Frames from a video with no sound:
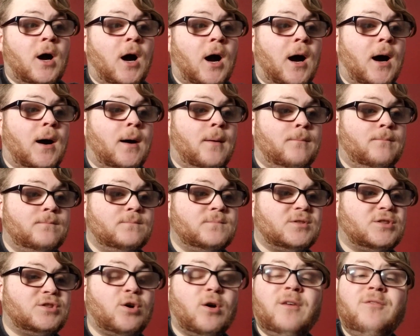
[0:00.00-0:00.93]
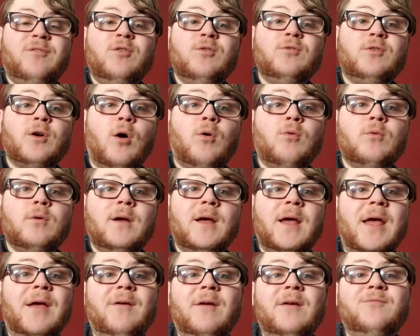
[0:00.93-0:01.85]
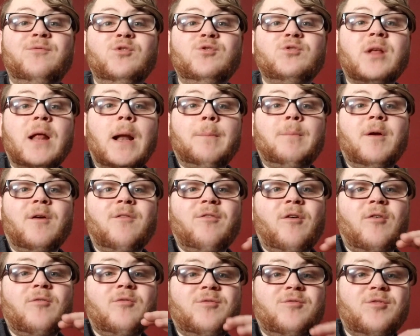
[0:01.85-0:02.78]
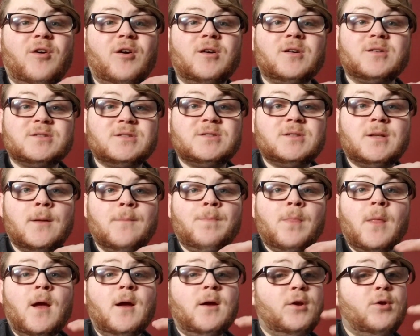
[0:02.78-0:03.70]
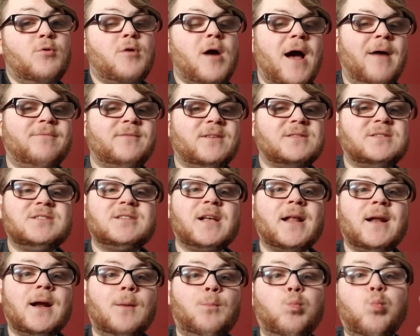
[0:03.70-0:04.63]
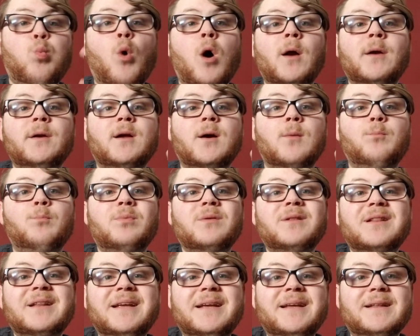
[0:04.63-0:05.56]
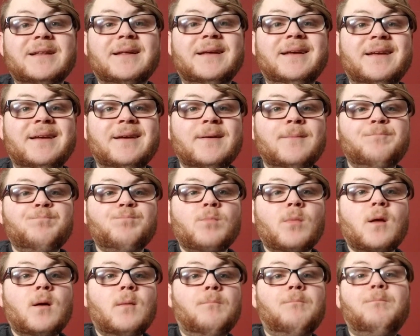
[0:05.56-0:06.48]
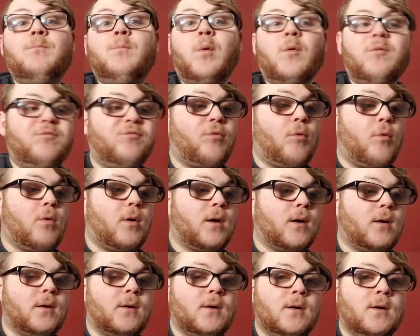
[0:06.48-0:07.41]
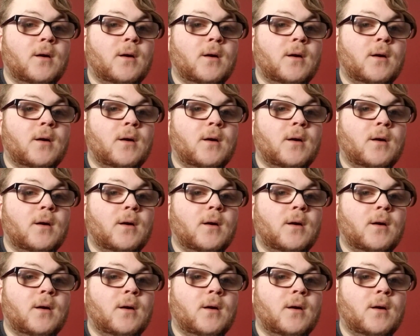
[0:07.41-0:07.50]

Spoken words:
So if you set up your phone first, you have to set up one completely before